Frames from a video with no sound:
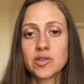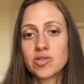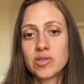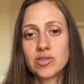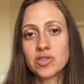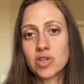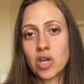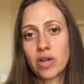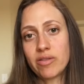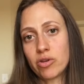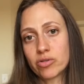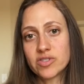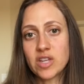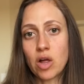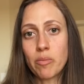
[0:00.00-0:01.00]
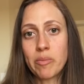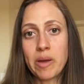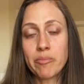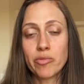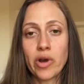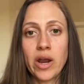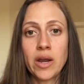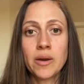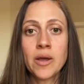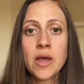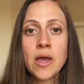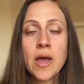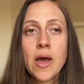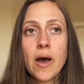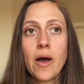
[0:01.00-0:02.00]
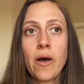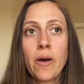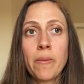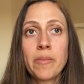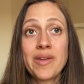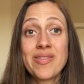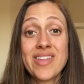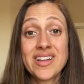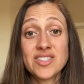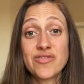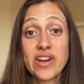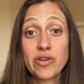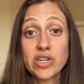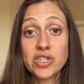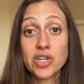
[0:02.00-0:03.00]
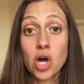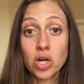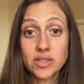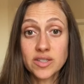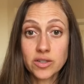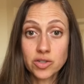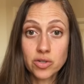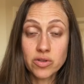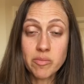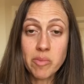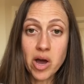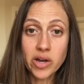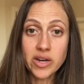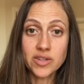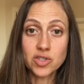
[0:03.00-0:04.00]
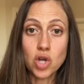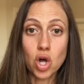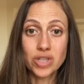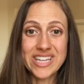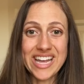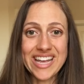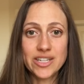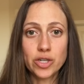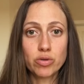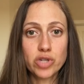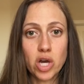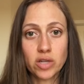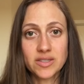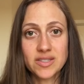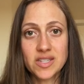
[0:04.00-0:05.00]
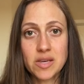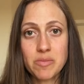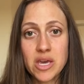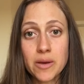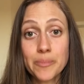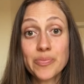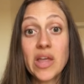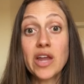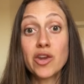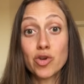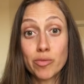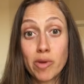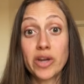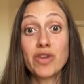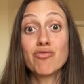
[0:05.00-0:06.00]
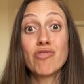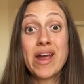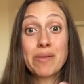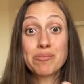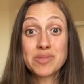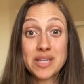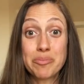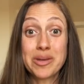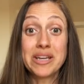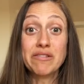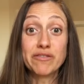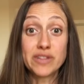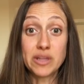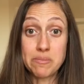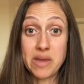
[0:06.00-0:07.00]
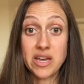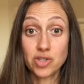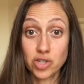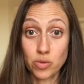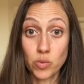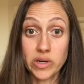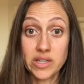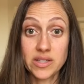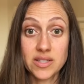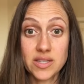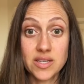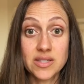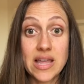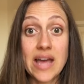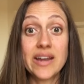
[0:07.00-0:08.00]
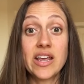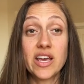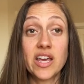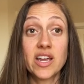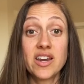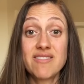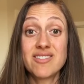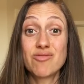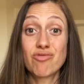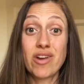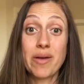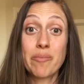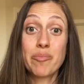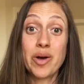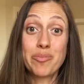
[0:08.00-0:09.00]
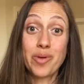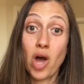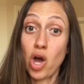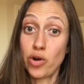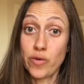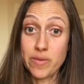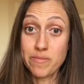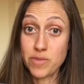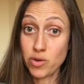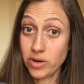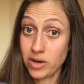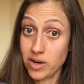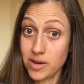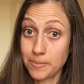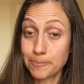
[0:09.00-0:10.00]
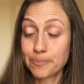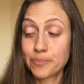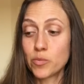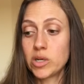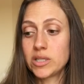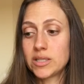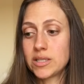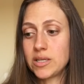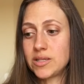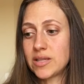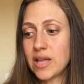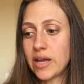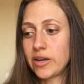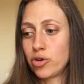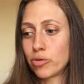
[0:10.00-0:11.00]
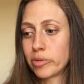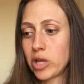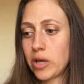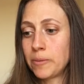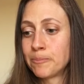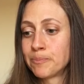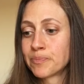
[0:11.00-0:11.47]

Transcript: it's on their cell membrane, um, and that's very toxic to the body. It's called endotoxemia, and your body ramps up inflammation when it sees that. It can even ramp up autoimmunity when it sees that in your blood.